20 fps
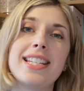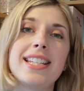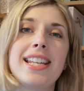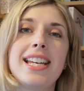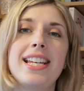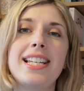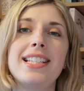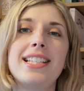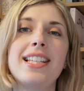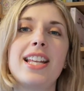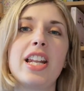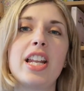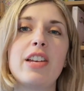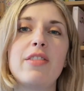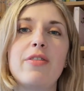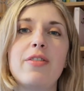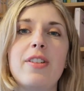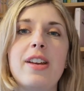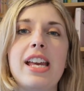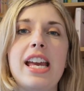that he's done
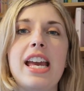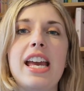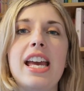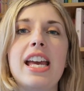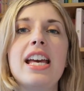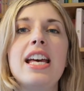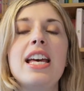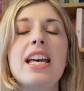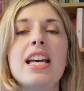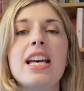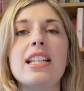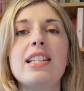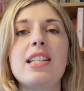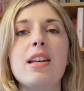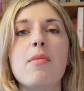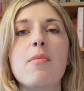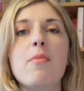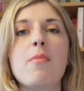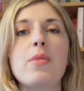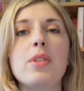over a year
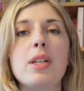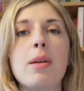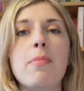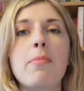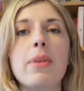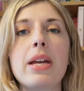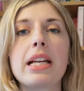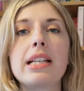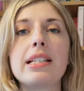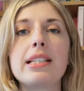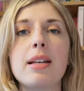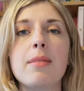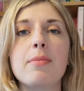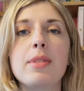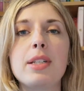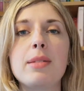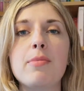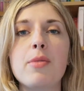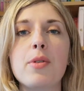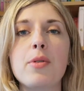some some big, some
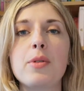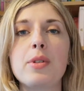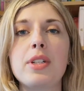small.